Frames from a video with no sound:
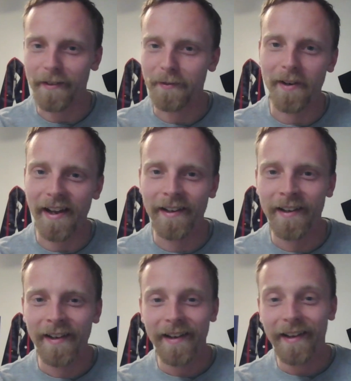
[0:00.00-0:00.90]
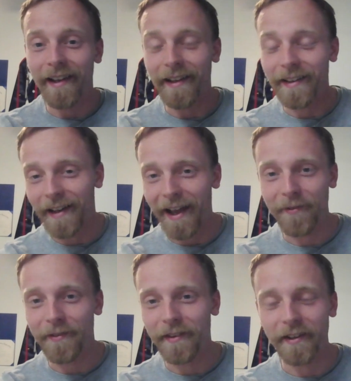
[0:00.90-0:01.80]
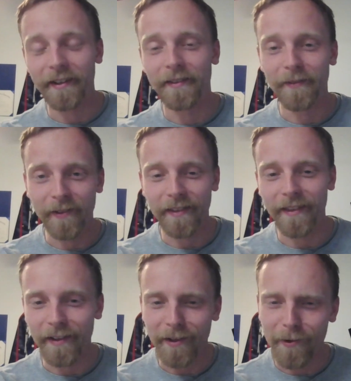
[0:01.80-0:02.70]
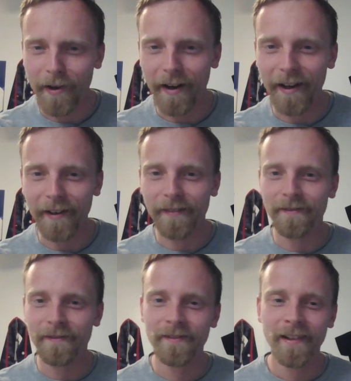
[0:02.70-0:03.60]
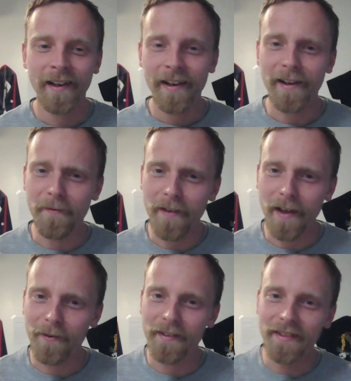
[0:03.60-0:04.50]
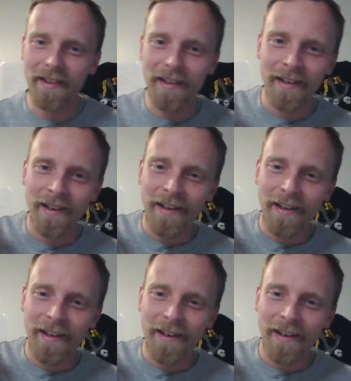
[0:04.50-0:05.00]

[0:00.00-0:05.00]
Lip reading: That's why he didn't have the Yukon Confederacy